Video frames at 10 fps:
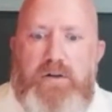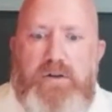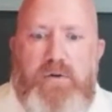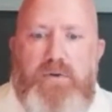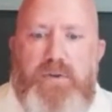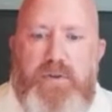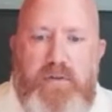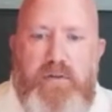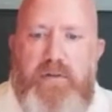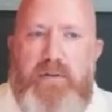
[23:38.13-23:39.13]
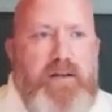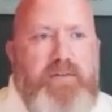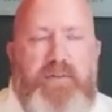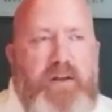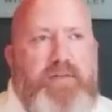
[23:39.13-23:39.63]
So
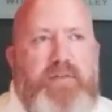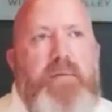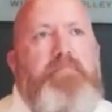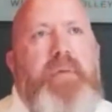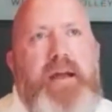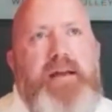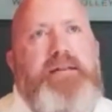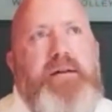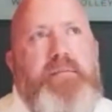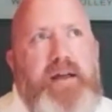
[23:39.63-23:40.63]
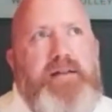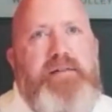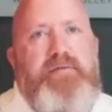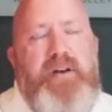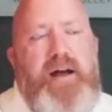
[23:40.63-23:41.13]
it's an amazing,
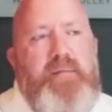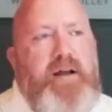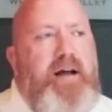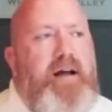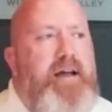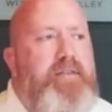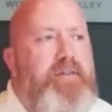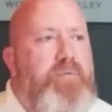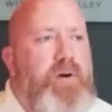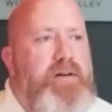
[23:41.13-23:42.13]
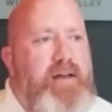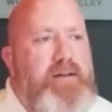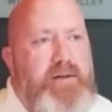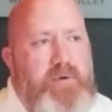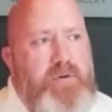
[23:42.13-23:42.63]
amazing phenomenon. I had this one
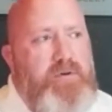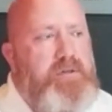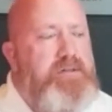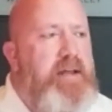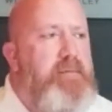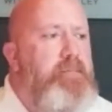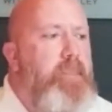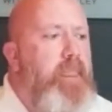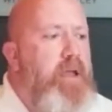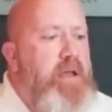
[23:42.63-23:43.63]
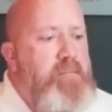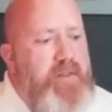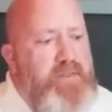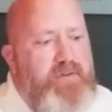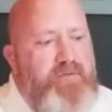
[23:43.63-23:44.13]
case, I won't use his name,
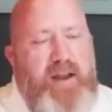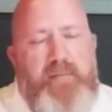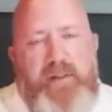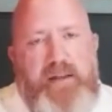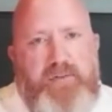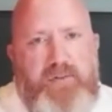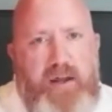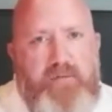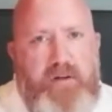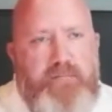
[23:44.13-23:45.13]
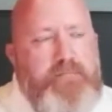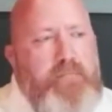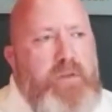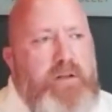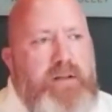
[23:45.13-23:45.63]
but this family of 7
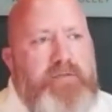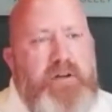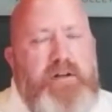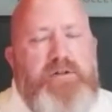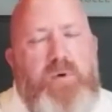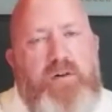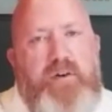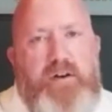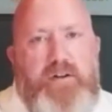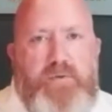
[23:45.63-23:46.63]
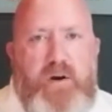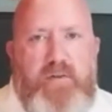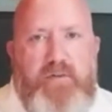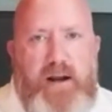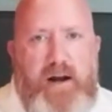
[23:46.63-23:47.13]
lived in a 1,200 square
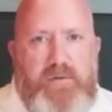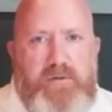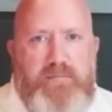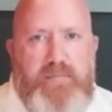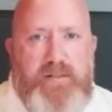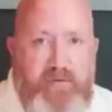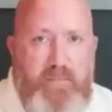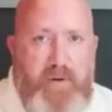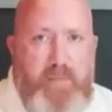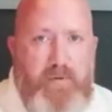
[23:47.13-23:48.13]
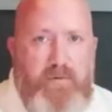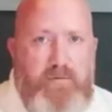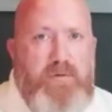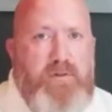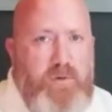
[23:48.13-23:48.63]
foot house. 7 people,
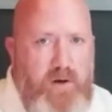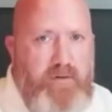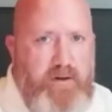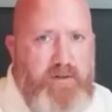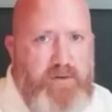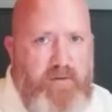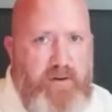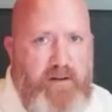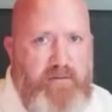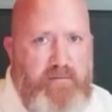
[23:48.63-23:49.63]
1,200 square feet.